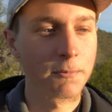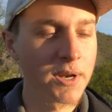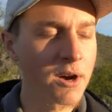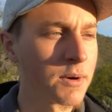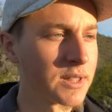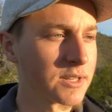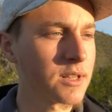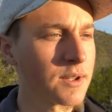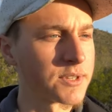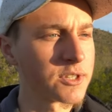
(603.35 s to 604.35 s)
we know in this
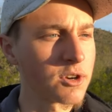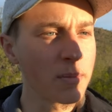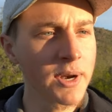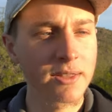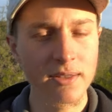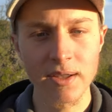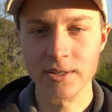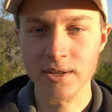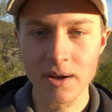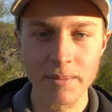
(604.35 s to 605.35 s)
life, so many
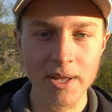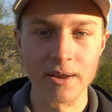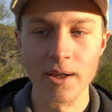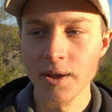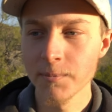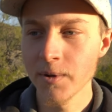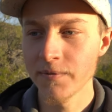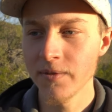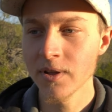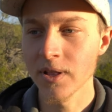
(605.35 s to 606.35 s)
things come in. We
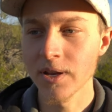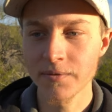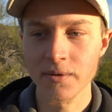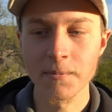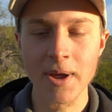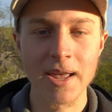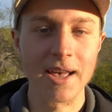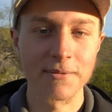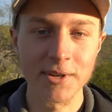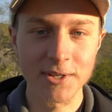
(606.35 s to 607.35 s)
feel a different way
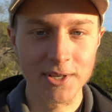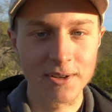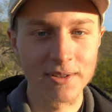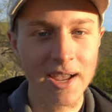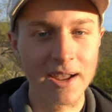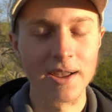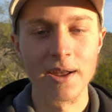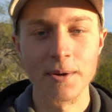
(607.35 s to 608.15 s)
every single day.